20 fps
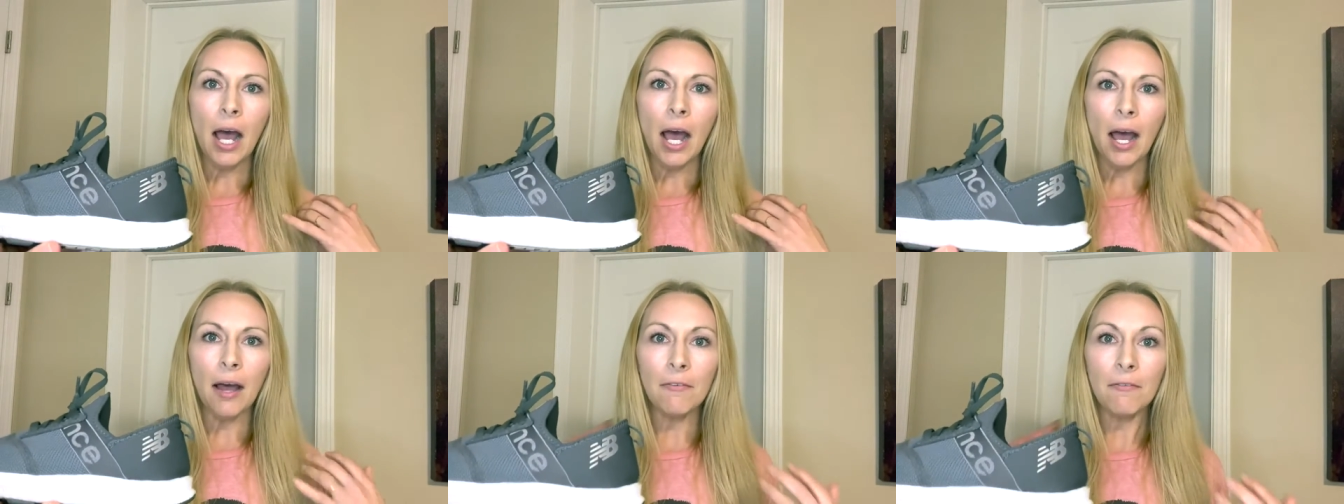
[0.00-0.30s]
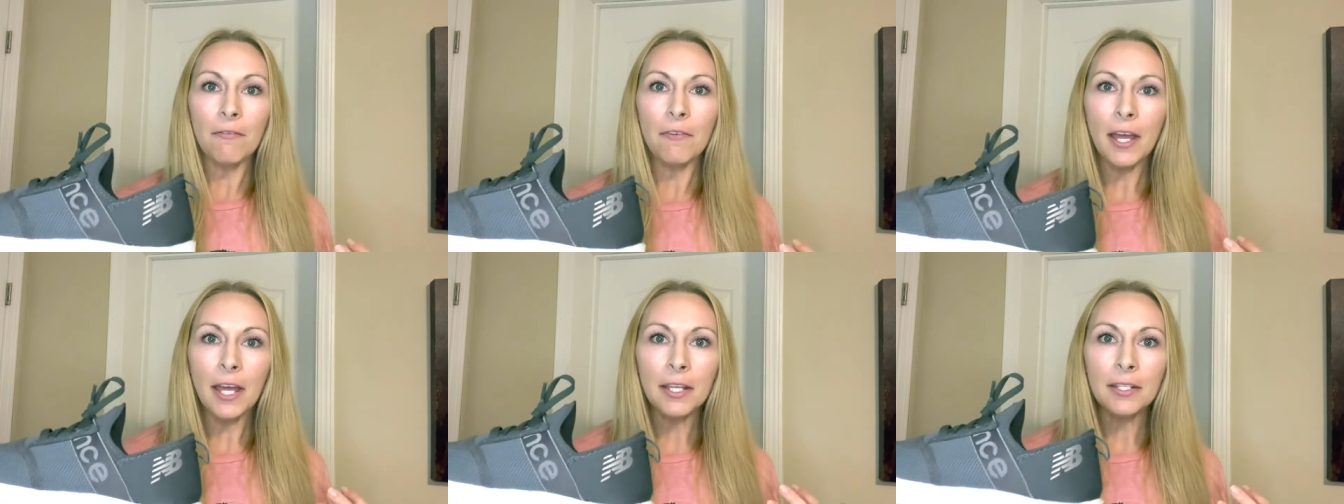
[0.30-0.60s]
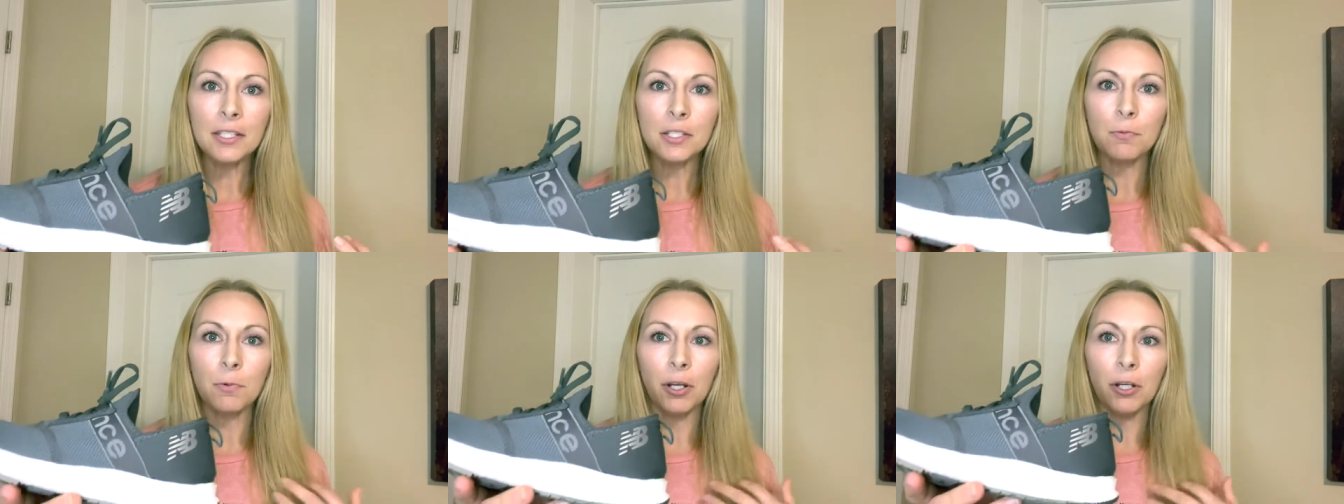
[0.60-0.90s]

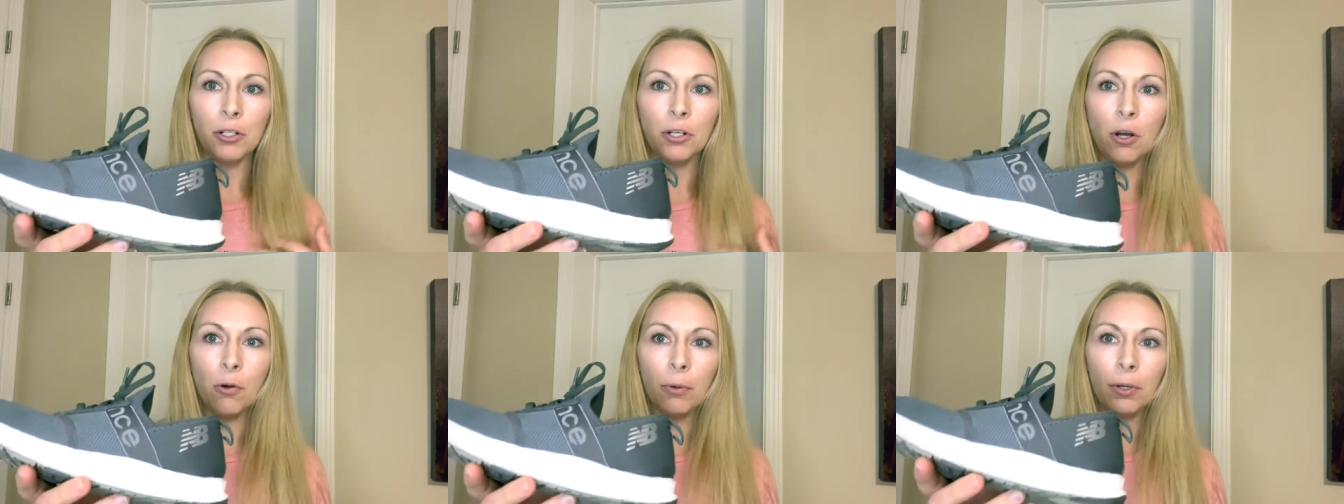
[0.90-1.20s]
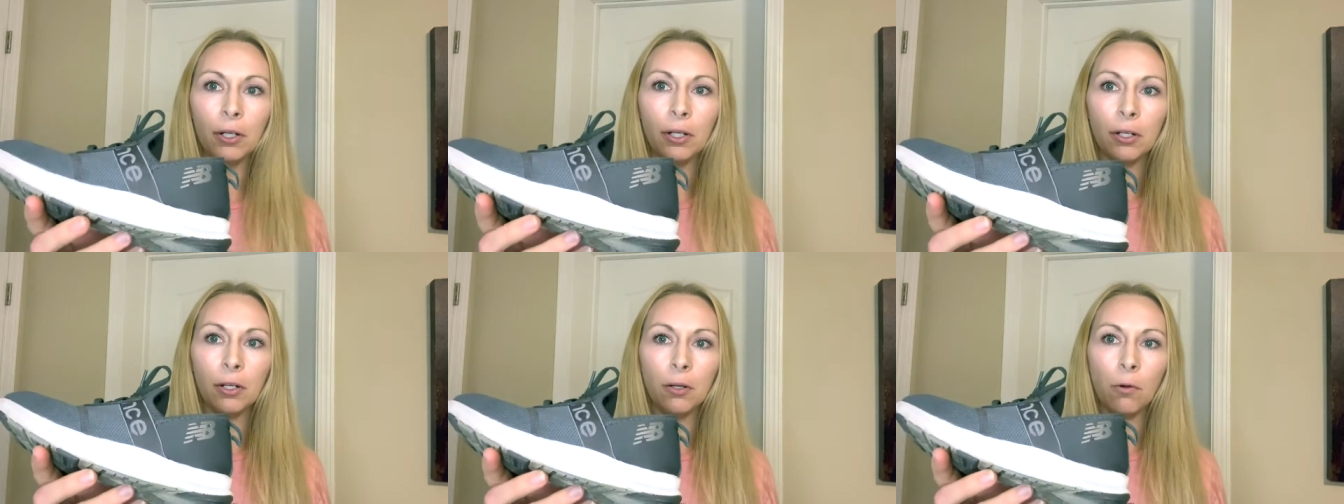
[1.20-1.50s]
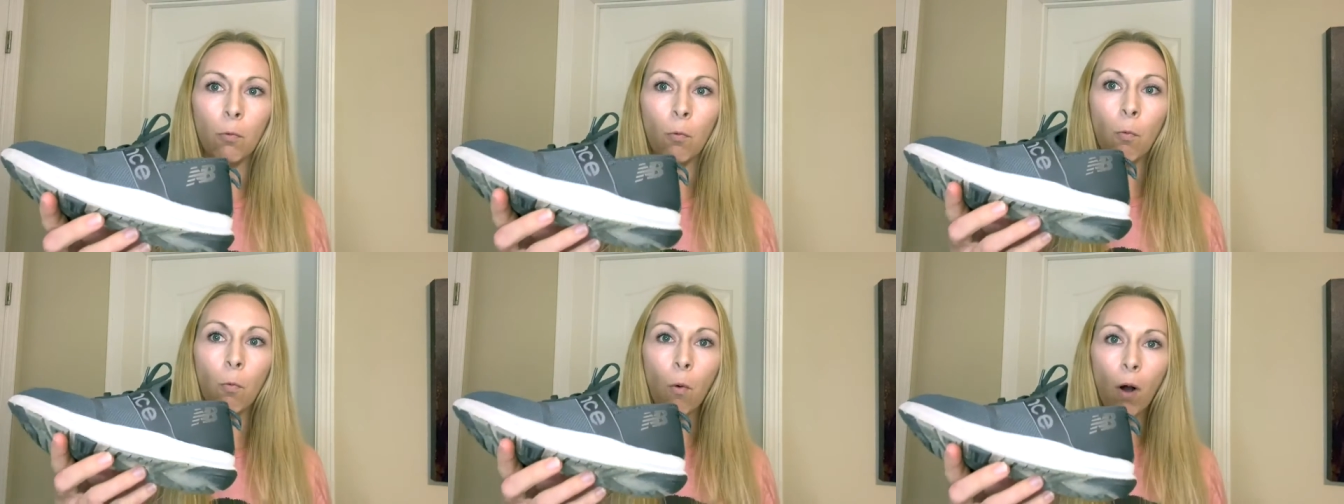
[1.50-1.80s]
events where I know we're gonna
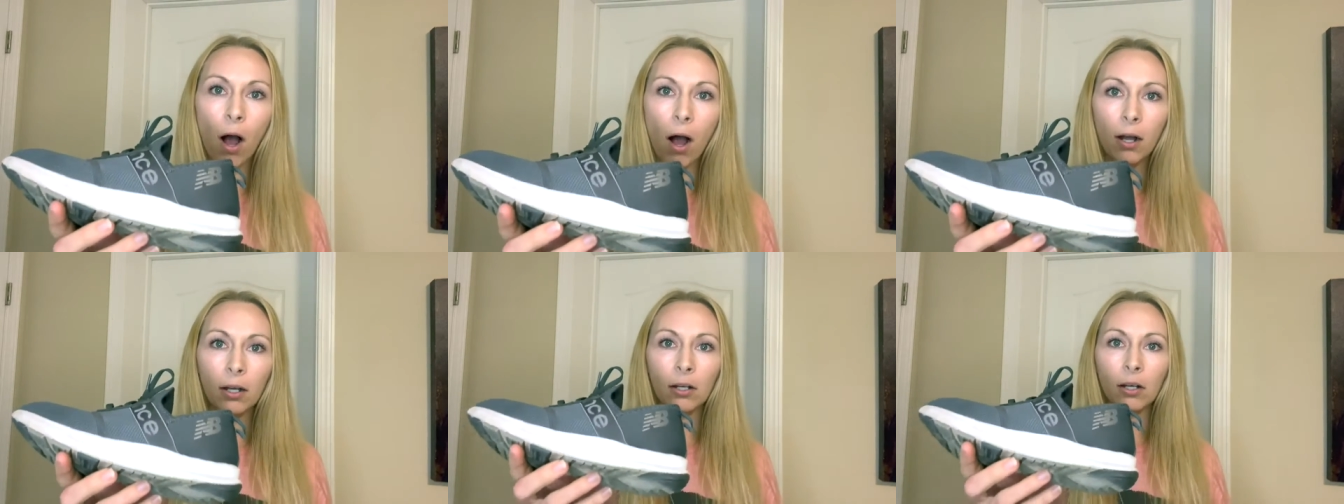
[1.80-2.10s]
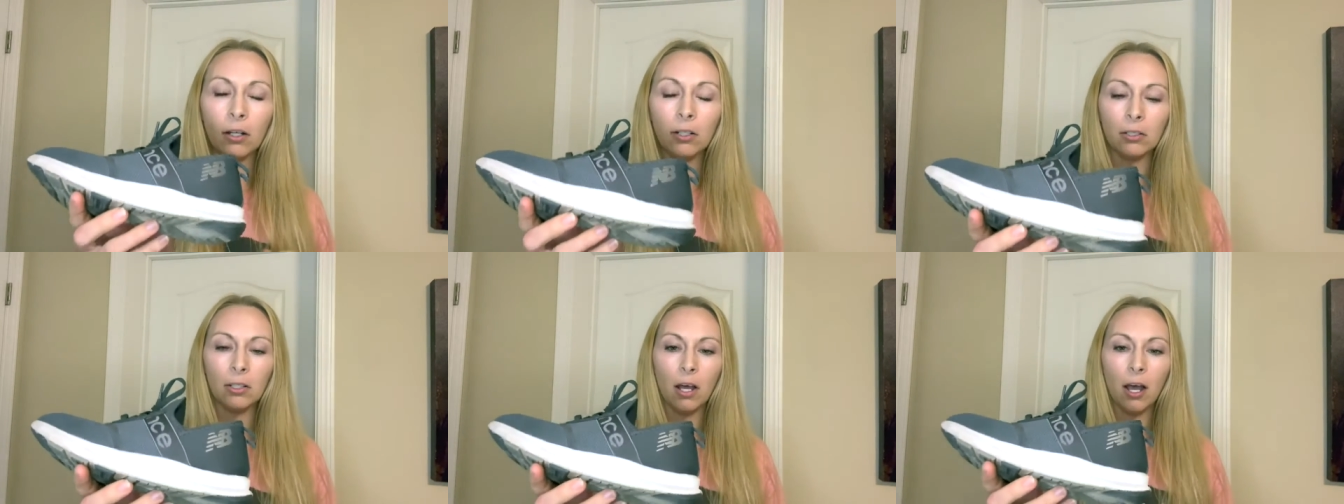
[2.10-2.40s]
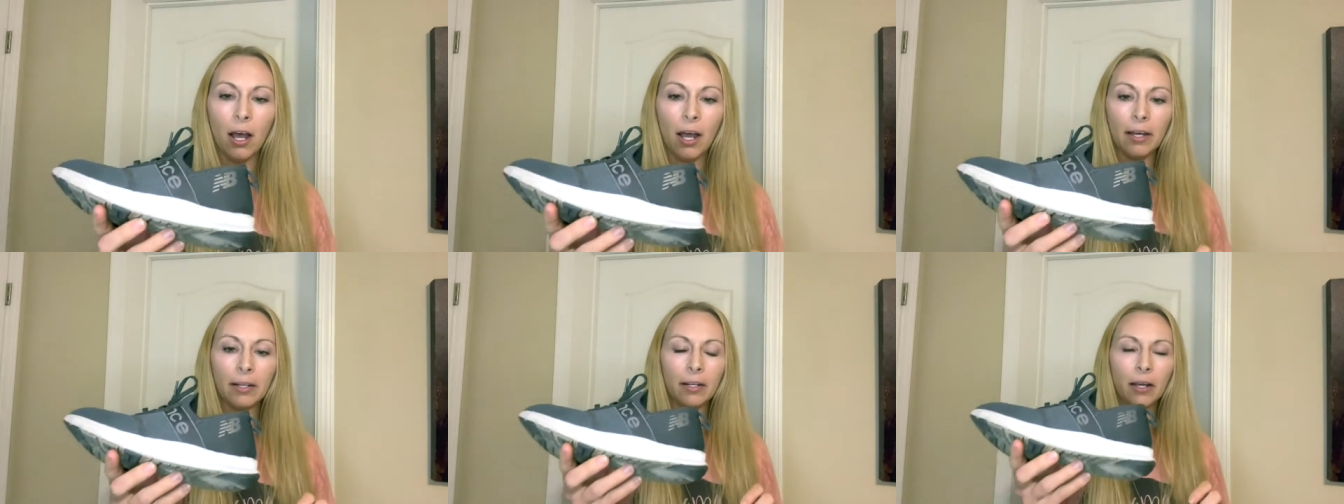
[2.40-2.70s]
walk a
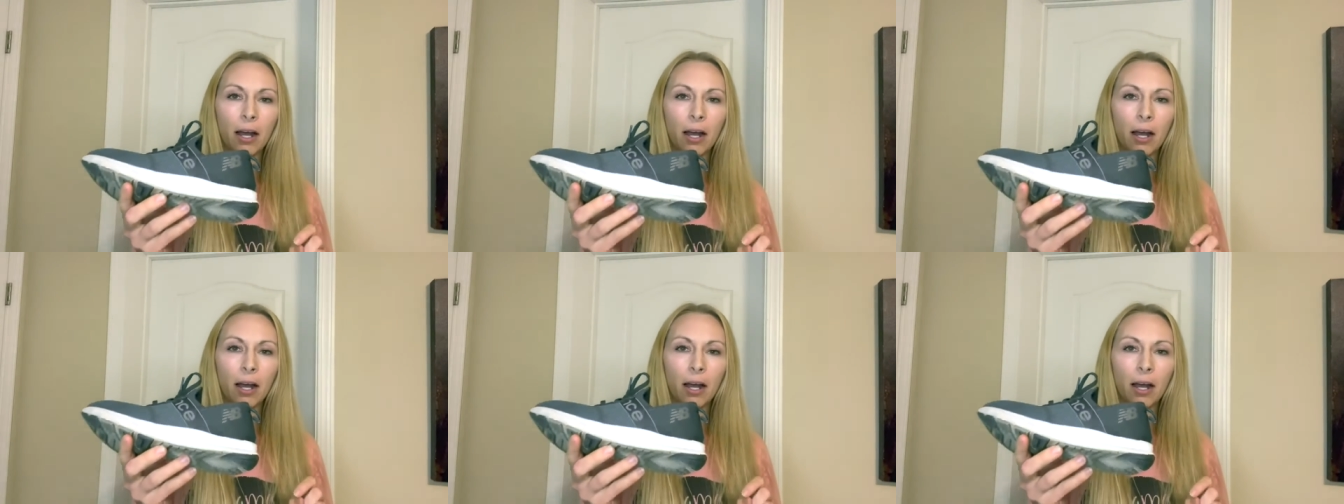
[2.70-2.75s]
lot,